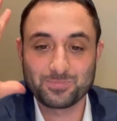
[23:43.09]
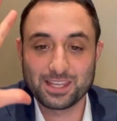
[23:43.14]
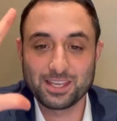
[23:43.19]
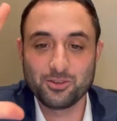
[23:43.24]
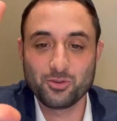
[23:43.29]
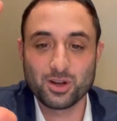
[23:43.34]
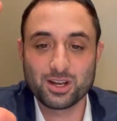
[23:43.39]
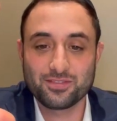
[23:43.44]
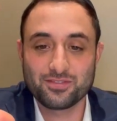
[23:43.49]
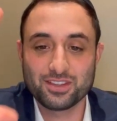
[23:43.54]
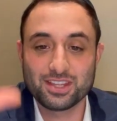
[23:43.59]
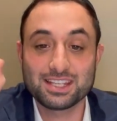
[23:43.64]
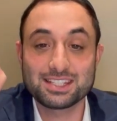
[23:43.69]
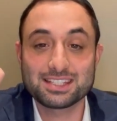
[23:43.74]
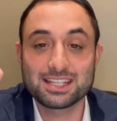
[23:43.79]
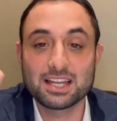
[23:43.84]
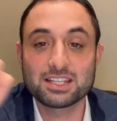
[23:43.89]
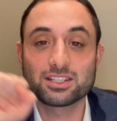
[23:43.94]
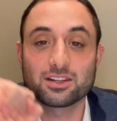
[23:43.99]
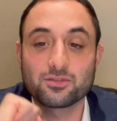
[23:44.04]
You ready for this?
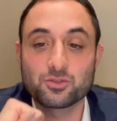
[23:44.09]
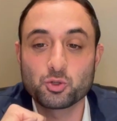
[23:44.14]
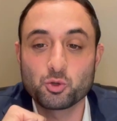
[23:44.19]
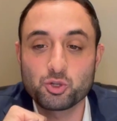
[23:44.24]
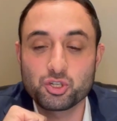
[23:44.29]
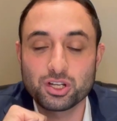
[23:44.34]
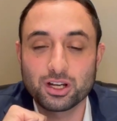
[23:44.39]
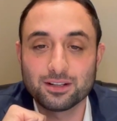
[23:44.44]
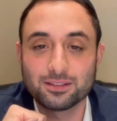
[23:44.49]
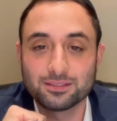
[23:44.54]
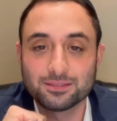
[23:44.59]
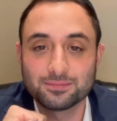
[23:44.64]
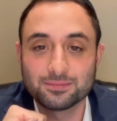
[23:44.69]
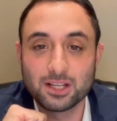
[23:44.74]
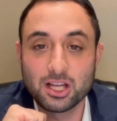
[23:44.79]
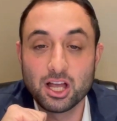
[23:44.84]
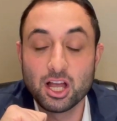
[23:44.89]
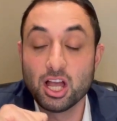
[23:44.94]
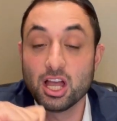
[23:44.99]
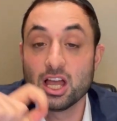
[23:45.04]
Says Rav Zusha.
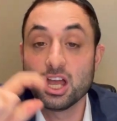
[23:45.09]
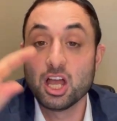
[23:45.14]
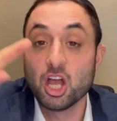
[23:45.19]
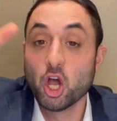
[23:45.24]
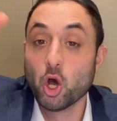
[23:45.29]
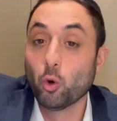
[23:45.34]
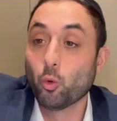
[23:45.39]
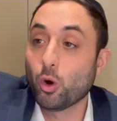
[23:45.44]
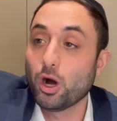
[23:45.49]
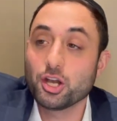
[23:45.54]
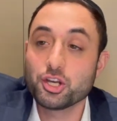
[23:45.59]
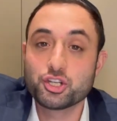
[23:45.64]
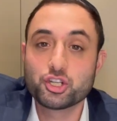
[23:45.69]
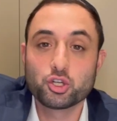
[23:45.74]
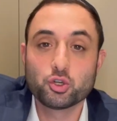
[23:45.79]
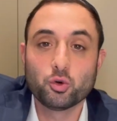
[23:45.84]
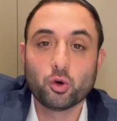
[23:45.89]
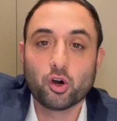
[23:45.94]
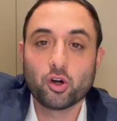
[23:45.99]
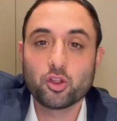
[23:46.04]
One
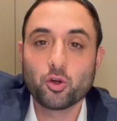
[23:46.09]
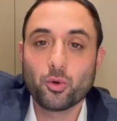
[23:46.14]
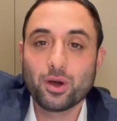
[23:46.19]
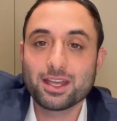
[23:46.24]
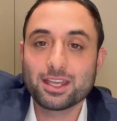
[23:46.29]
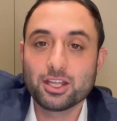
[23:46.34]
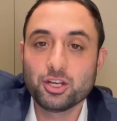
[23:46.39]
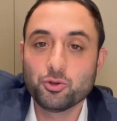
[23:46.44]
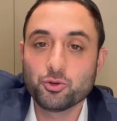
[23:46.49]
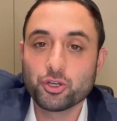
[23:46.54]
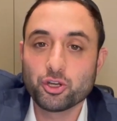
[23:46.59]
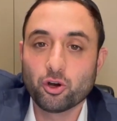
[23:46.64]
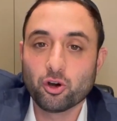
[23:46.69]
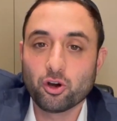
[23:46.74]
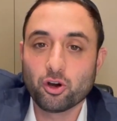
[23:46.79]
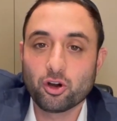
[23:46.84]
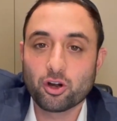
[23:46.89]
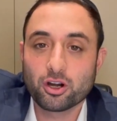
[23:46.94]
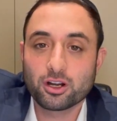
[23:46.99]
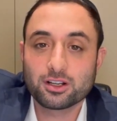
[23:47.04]
Jew all the way in New
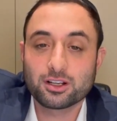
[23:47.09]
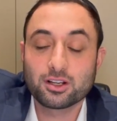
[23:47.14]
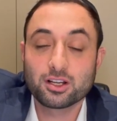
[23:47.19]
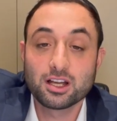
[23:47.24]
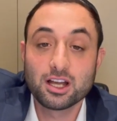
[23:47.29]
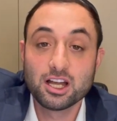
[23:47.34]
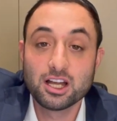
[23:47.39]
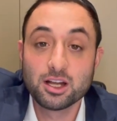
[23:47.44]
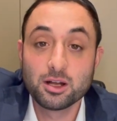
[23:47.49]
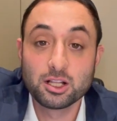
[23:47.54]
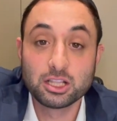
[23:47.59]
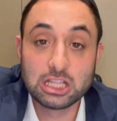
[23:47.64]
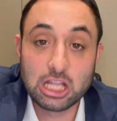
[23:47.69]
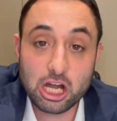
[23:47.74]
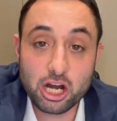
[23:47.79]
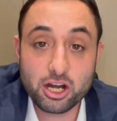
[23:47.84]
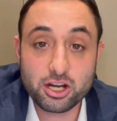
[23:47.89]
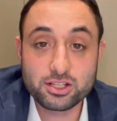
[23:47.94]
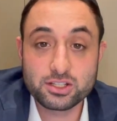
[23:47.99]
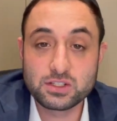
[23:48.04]
York
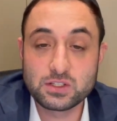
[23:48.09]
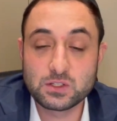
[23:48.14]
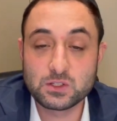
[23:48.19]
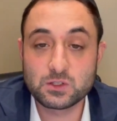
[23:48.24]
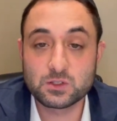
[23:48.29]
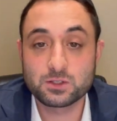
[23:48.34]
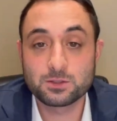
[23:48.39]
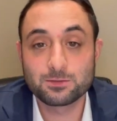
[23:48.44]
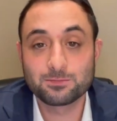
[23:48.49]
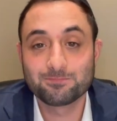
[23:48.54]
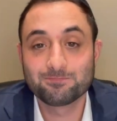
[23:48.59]
learns,